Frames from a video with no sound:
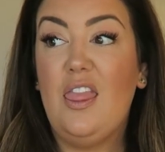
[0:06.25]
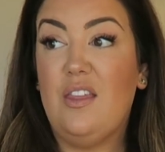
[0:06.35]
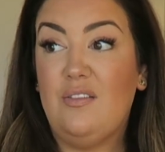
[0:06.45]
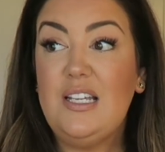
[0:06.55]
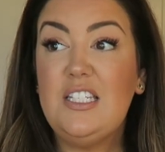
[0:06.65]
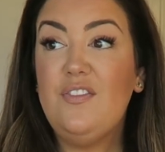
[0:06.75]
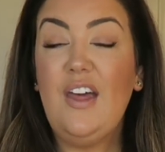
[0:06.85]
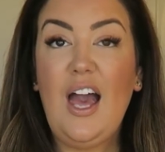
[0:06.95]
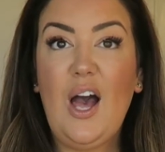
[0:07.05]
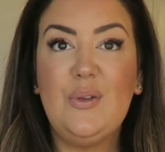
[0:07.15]
the rest of
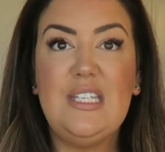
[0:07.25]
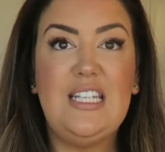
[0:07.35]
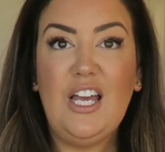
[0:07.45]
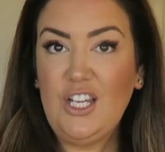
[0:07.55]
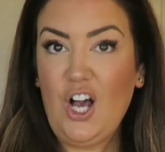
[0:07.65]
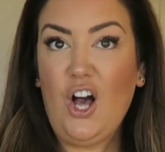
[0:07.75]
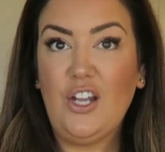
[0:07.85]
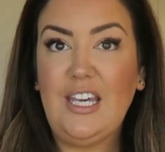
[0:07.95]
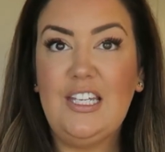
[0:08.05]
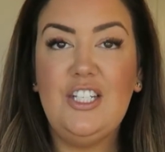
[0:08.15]
the house is like
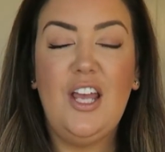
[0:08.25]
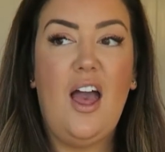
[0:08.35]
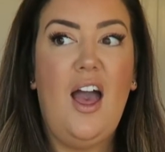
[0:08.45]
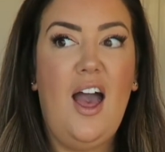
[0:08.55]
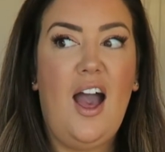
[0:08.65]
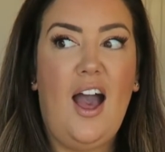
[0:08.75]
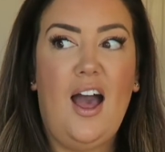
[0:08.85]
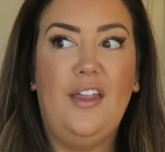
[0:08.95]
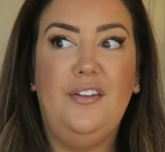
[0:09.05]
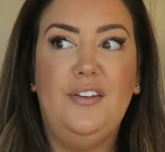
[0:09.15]
carnage
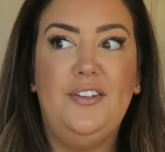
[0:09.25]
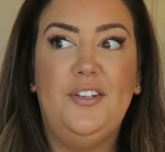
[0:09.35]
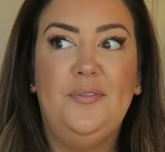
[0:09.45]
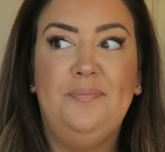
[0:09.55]
and